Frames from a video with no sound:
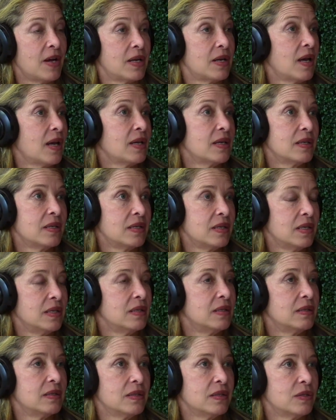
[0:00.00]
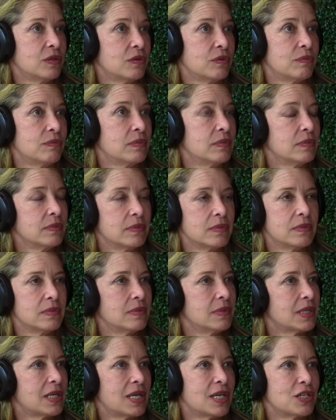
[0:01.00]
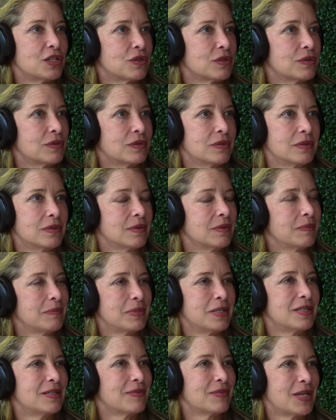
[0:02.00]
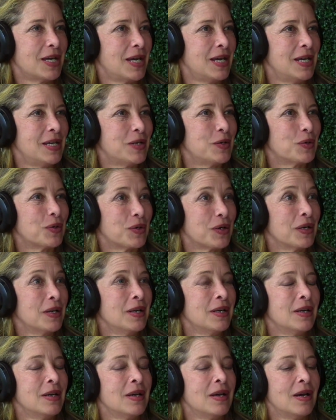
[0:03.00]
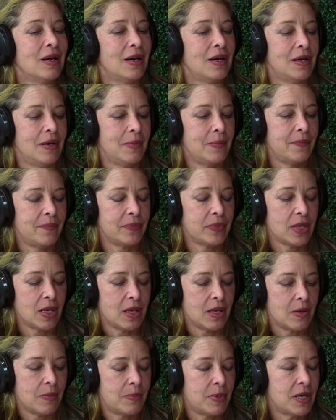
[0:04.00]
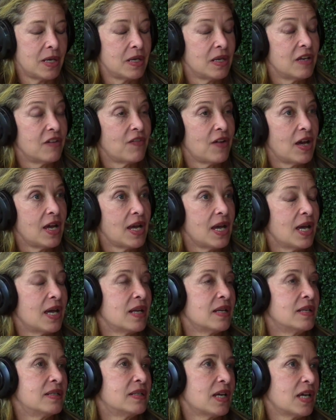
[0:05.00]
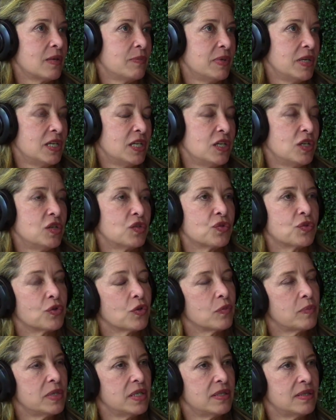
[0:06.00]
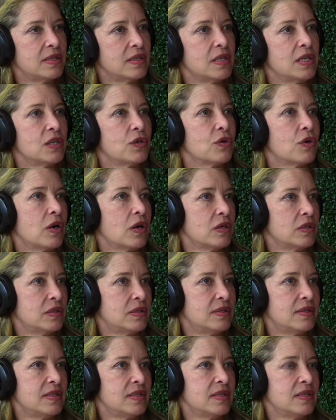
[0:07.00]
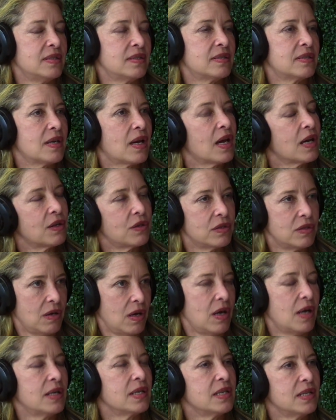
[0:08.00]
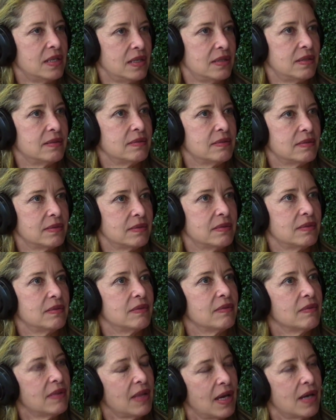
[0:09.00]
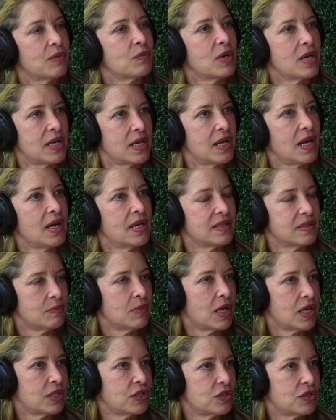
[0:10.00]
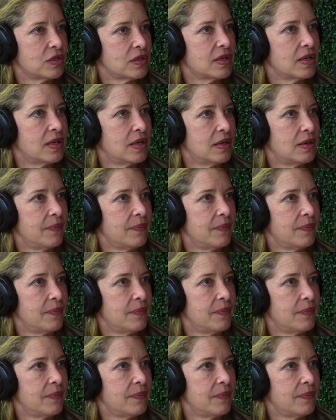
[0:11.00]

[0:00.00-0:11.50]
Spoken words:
fine. I can eat, an occasional piece of cake or, but if I had diabetes or obesity or heart disease, I could not eat that way as much.